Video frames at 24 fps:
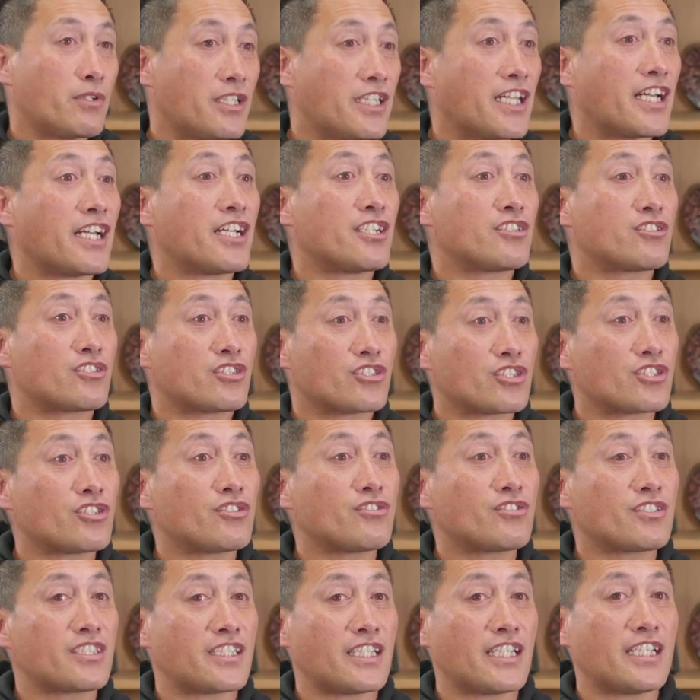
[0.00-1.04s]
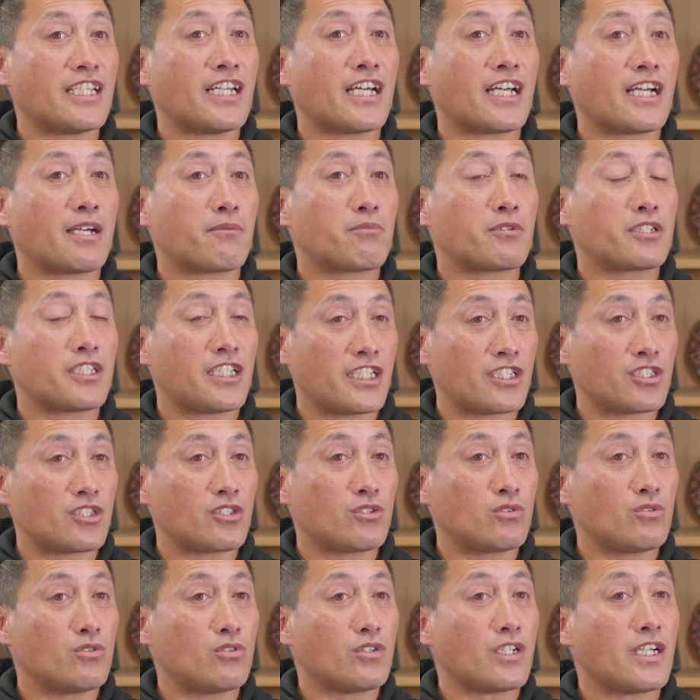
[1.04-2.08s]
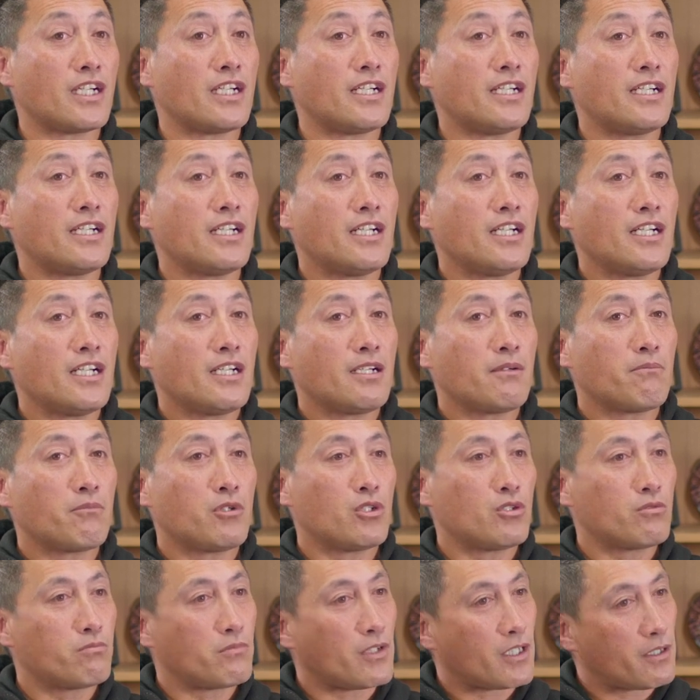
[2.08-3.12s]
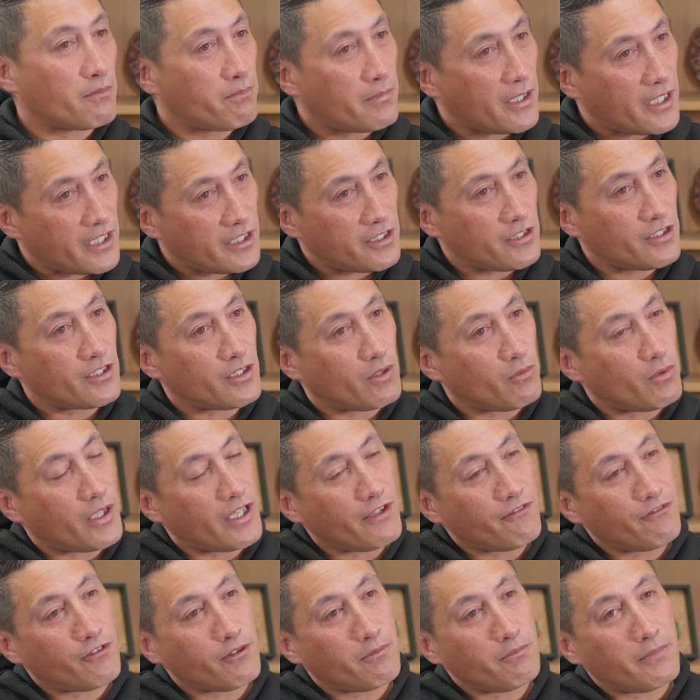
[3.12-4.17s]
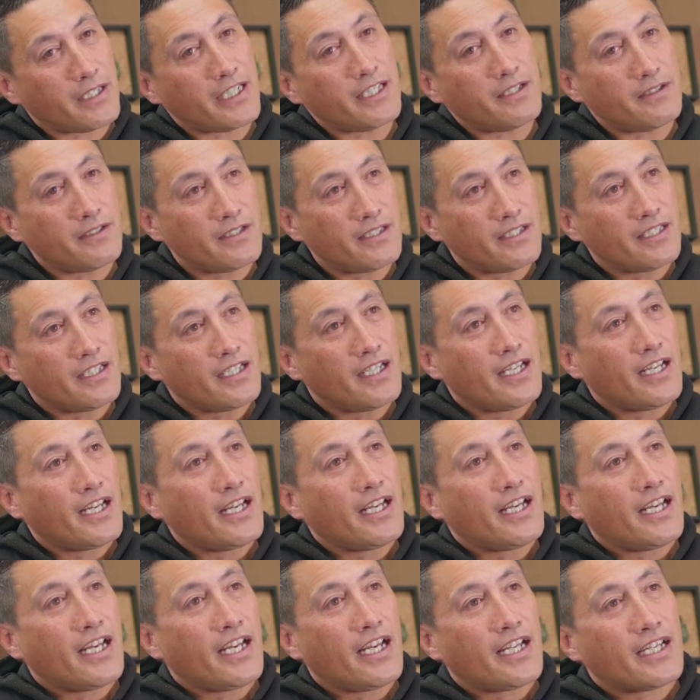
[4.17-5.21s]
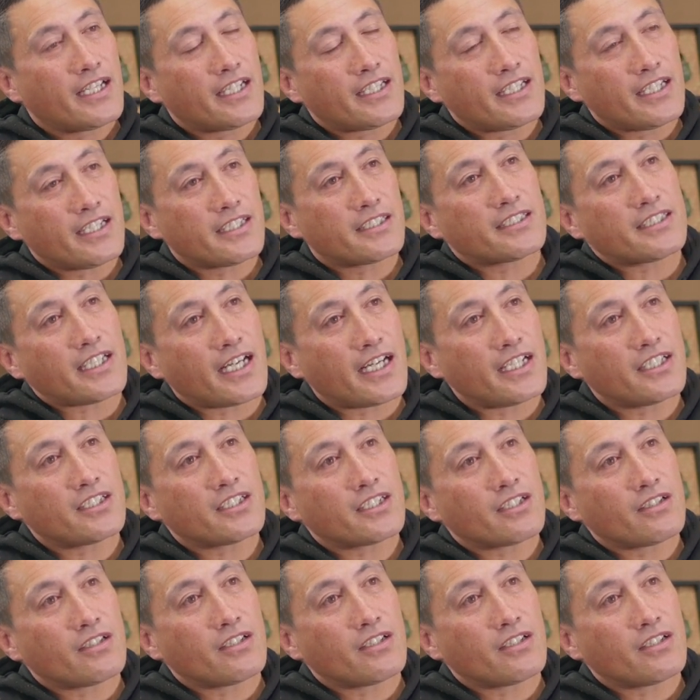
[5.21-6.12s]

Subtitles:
when they introduced the protection order, pulled my partner away from me. And at that stage,